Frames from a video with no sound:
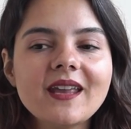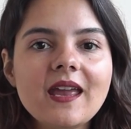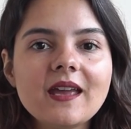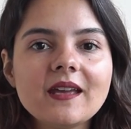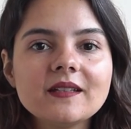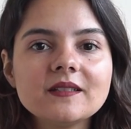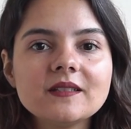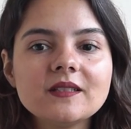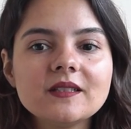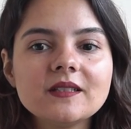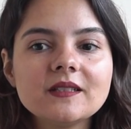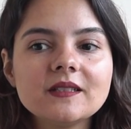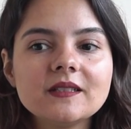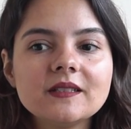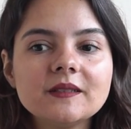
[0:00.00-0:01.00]
And
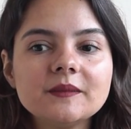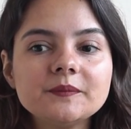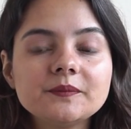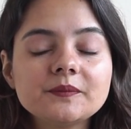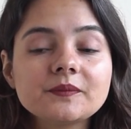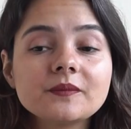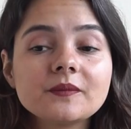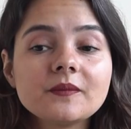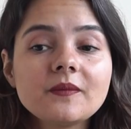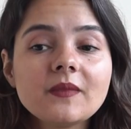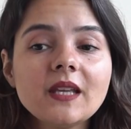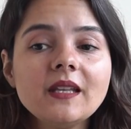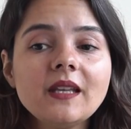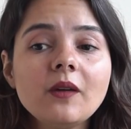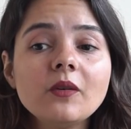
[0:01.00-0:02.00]

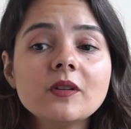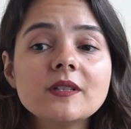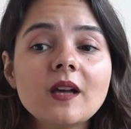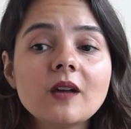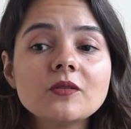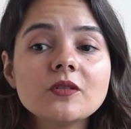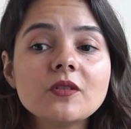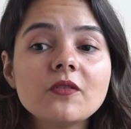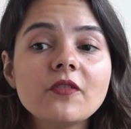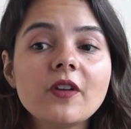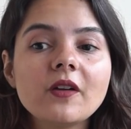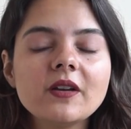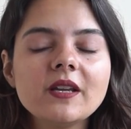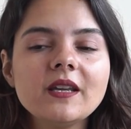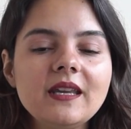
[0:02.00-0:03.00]
I was also
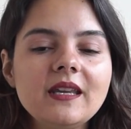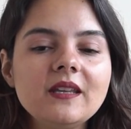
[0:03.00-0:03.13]
very